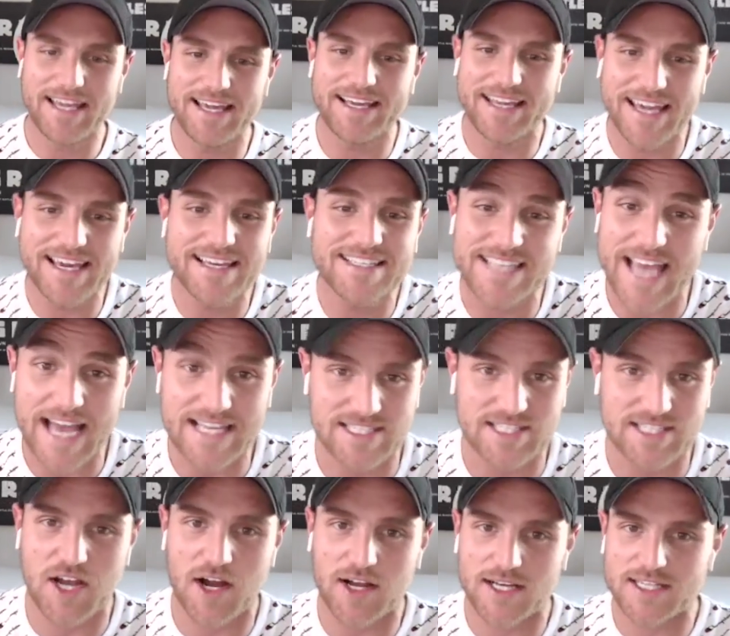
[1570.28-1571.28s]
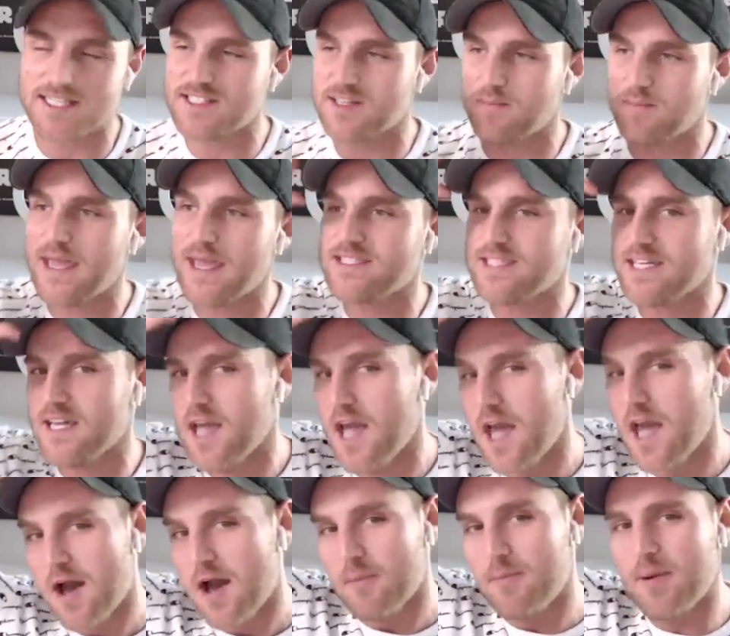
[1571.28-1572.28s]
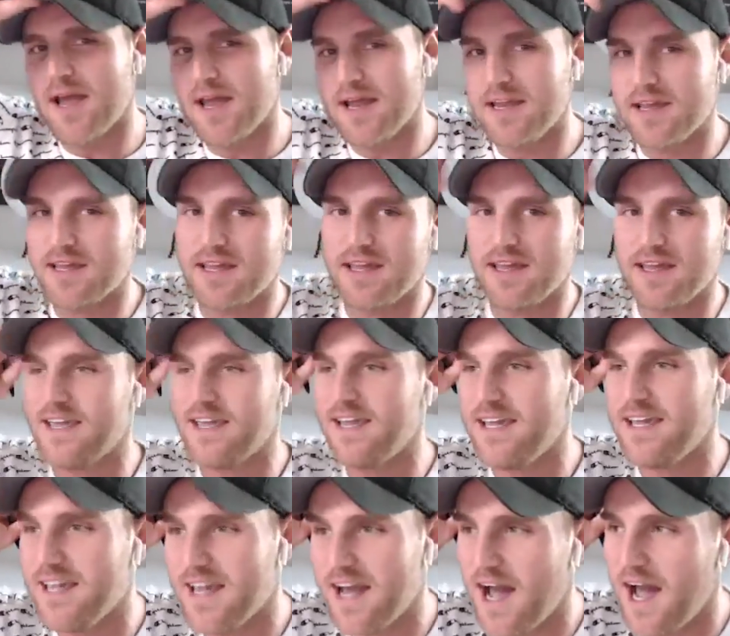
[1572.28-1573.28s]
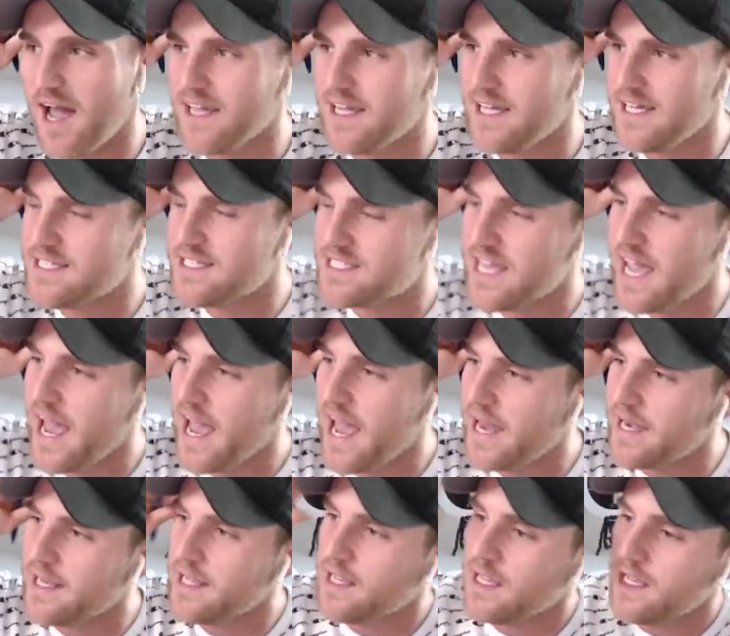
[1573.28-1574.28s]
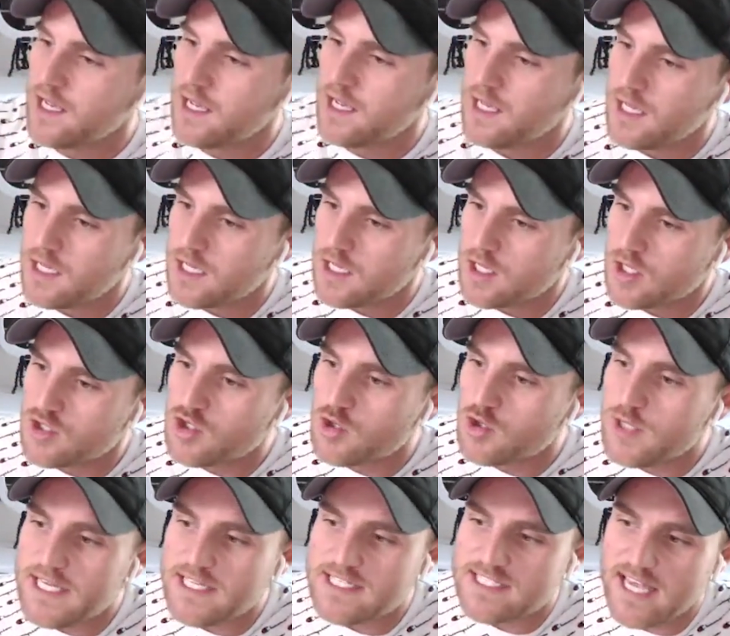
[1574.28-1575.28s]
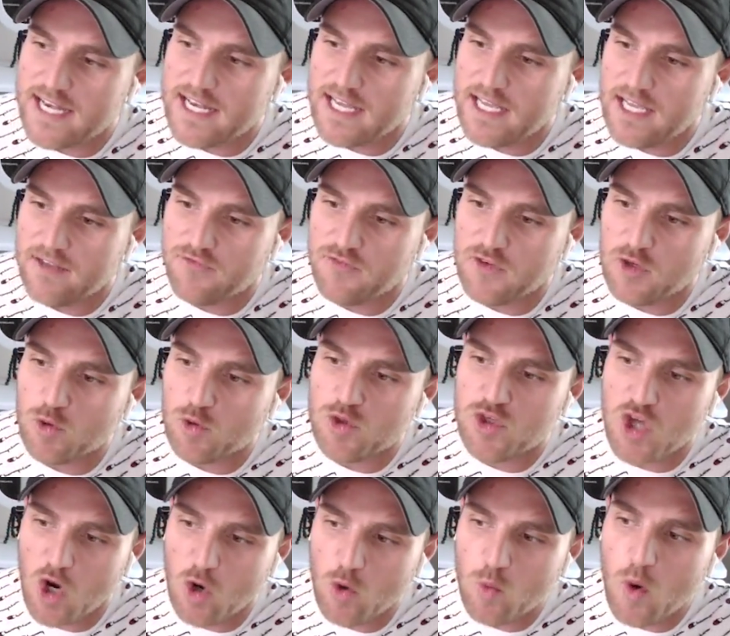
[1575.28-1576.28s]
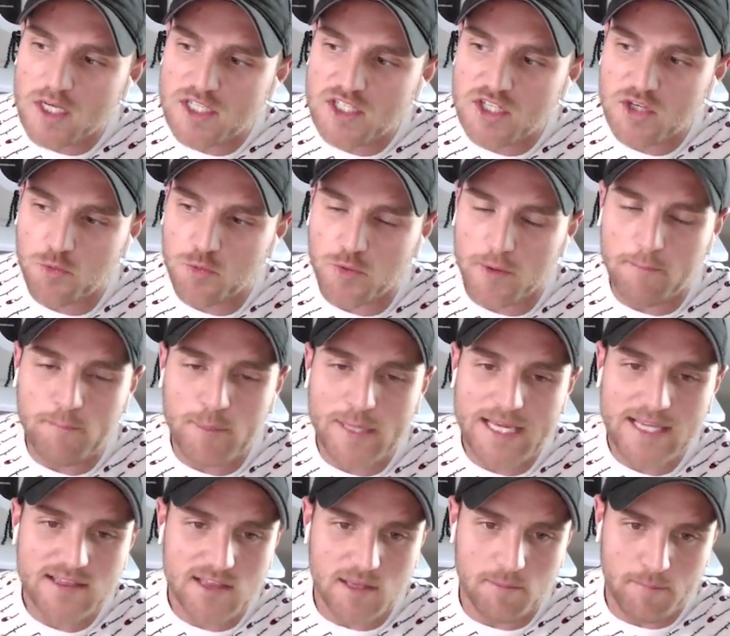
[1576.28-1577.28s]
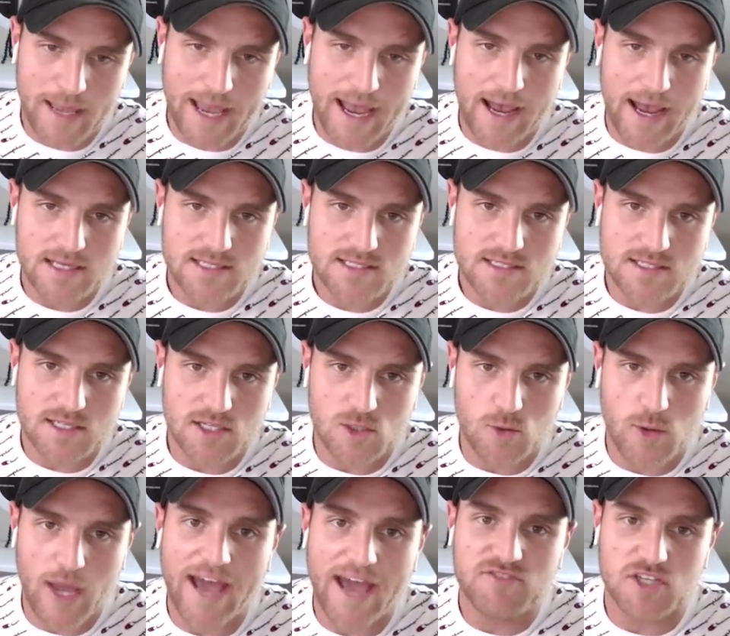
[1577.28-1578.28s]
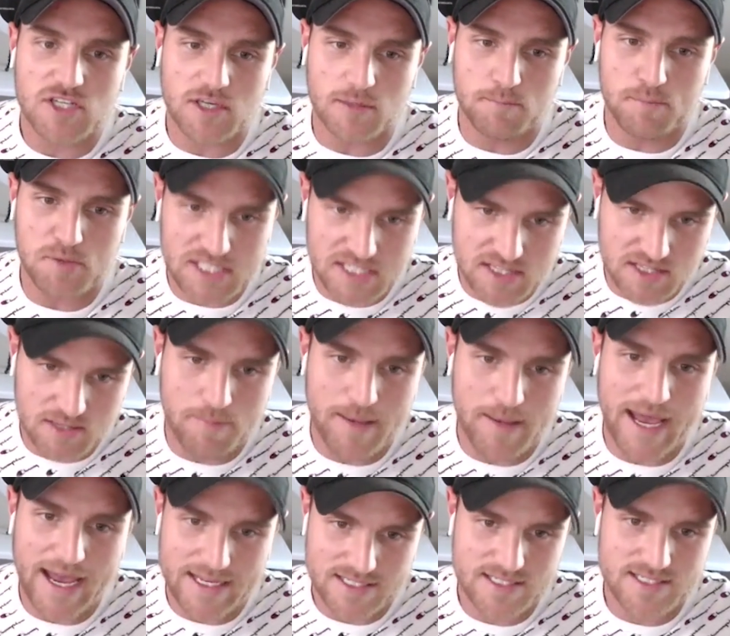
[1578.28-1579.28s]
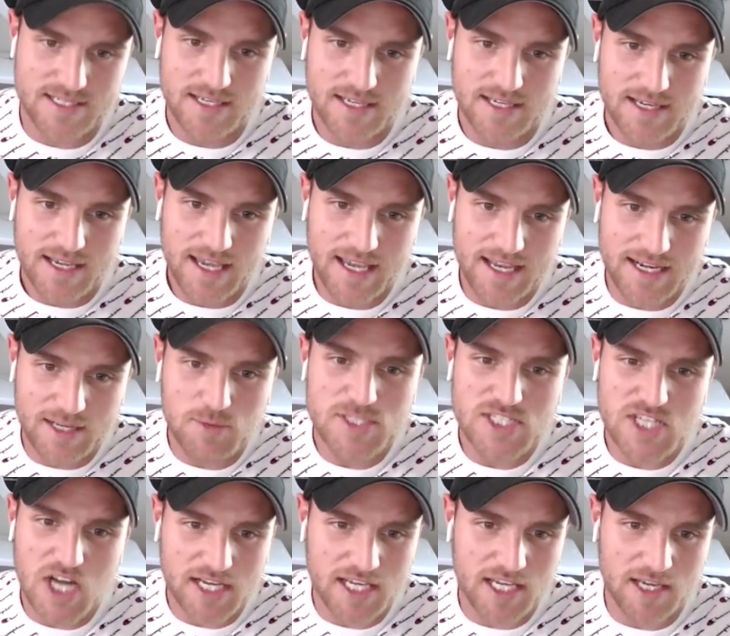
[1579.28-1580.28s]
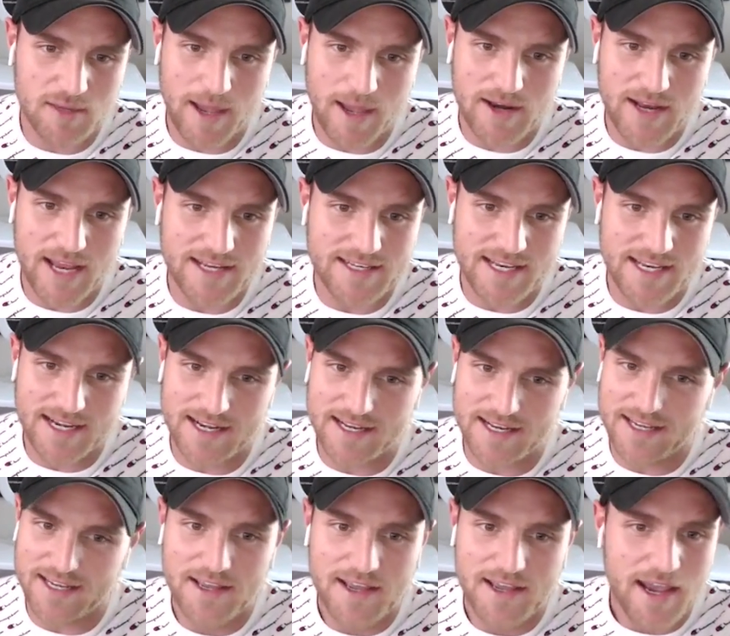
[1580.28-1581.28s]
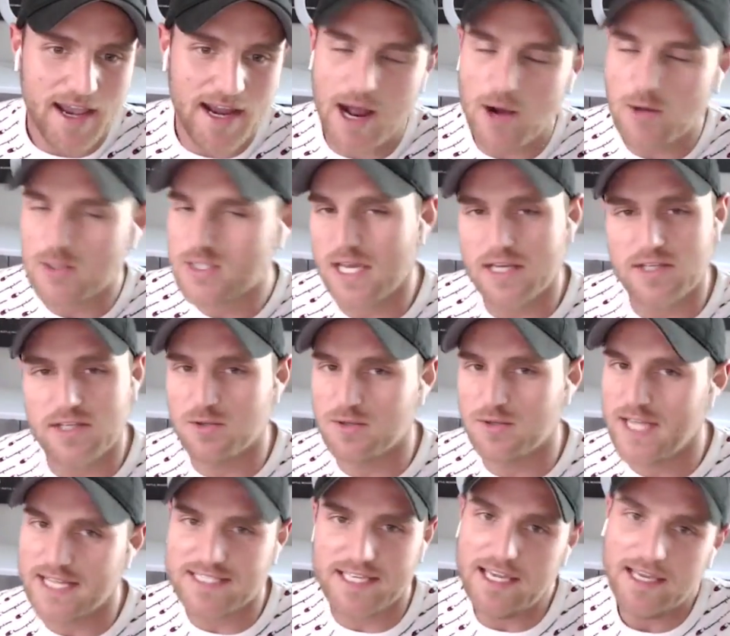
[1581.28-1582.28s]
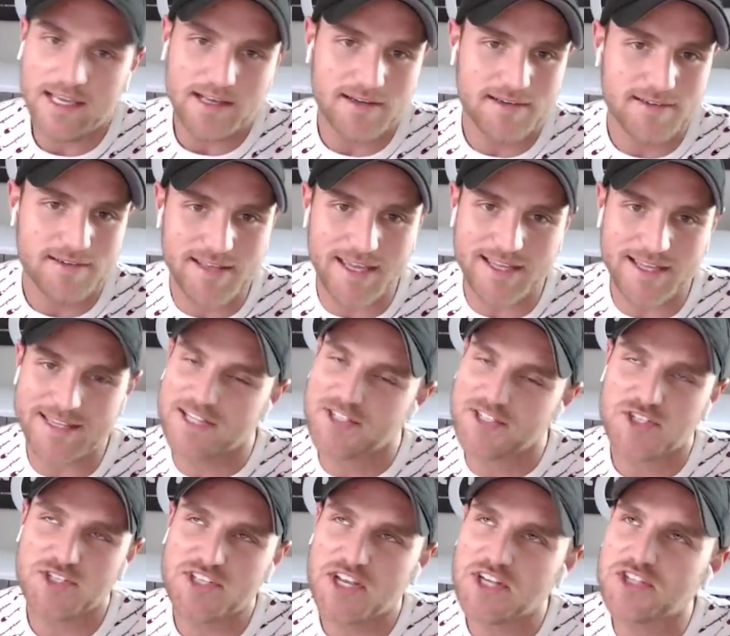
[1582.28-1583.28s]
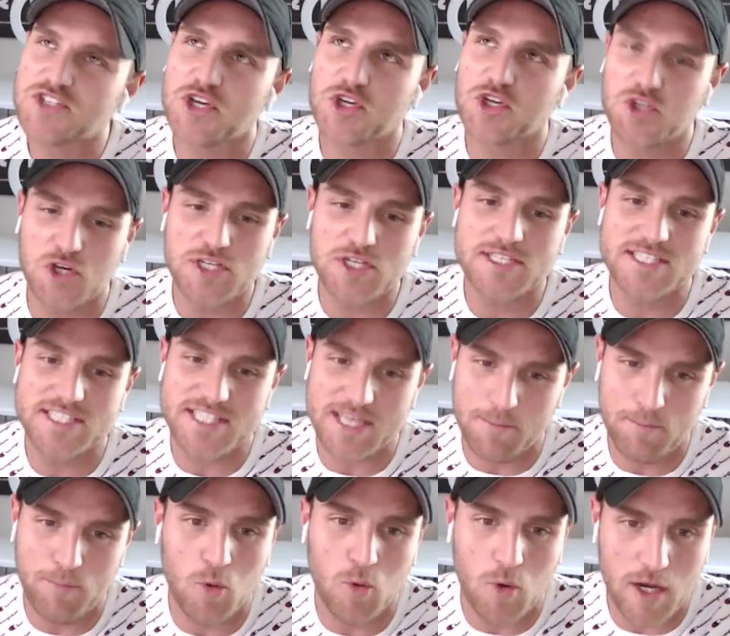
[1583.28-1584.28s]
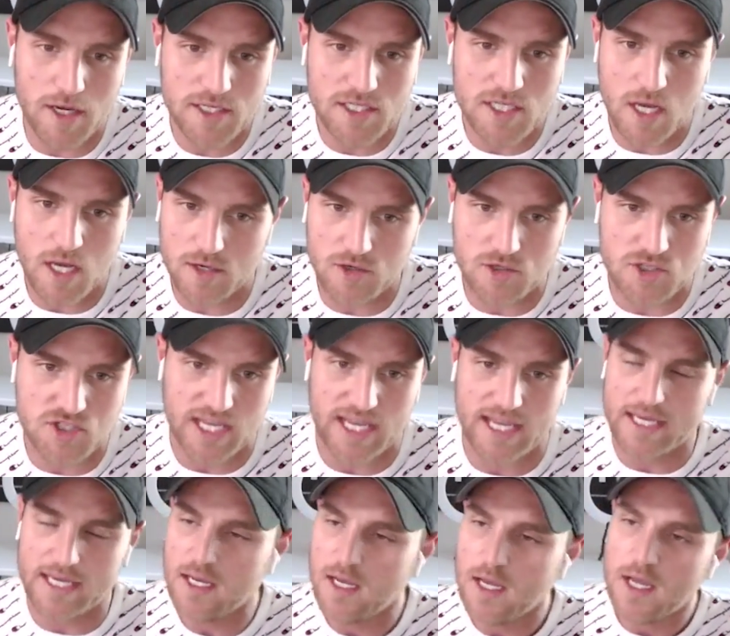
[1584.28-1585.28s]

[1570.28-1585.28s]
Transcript: He kicks ass. His content's amazing, but he uh, he said dude, he said, if you don't want to repeat the past, you have to complete the past. And he was talking about identity. And I was like, dude, that's heat. Like, that's just yeah. such a good, simple yeah. one to understand.